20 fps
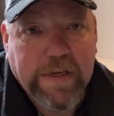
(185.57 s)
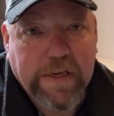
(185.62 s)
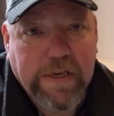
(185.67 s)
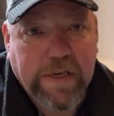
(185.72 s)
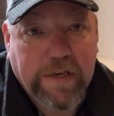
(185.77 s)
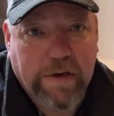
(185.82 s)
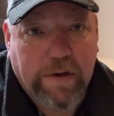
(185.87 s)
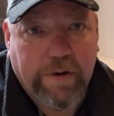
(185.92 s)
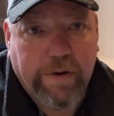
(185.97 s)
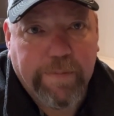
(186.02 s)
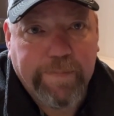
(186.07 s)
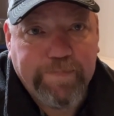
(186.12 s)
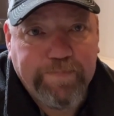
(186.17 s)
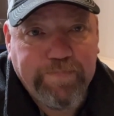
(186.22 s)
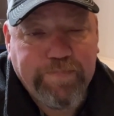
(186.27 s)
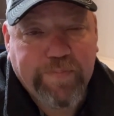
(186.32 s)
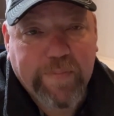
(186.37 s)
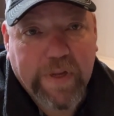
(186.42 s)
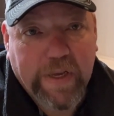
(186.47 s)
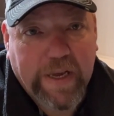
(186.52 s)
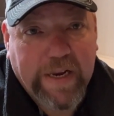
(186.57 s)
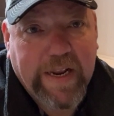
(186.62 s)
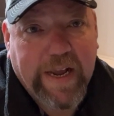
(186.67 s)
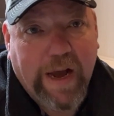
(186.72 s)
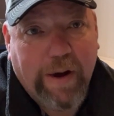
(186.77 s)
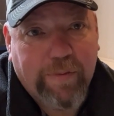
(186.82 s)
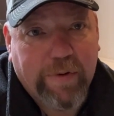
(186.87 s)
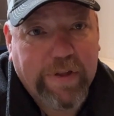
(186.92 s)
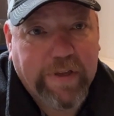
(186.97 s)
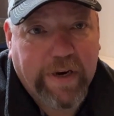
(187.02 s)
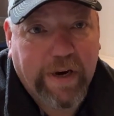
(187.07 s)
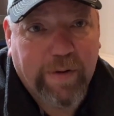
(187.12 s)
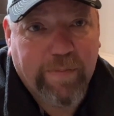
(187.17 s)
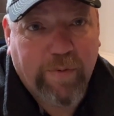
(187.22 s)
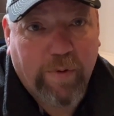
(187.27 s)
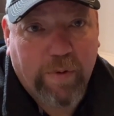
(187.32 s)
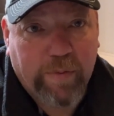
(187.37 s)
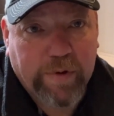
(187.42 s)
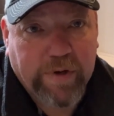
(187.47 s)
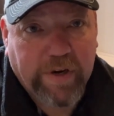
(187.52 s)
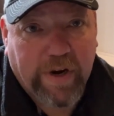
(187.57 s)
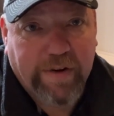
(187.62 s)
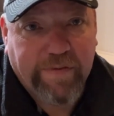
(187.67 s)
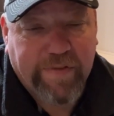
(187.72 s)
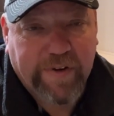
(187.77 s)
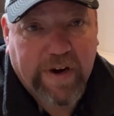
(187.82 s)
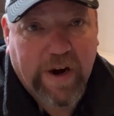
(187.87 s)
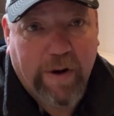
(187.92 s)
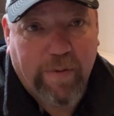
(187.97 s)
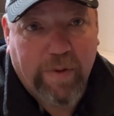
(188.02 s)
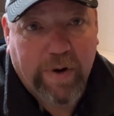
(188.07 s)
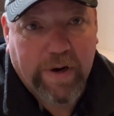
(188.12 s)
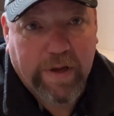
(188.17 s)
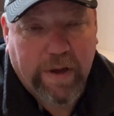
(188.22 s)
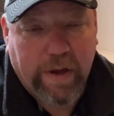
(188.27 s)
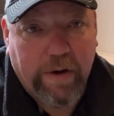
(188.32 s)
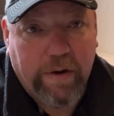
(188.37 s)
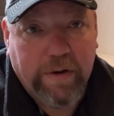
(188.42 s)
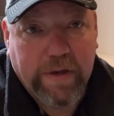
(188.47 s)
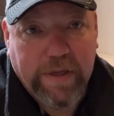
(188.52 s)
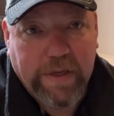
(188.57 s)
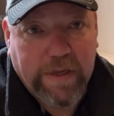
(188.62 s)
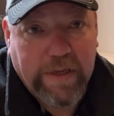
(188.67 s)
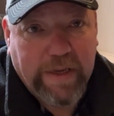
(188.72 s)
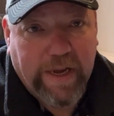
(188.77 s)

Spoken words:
So anyhow, we're in the airport, we're trying to figure out where to go.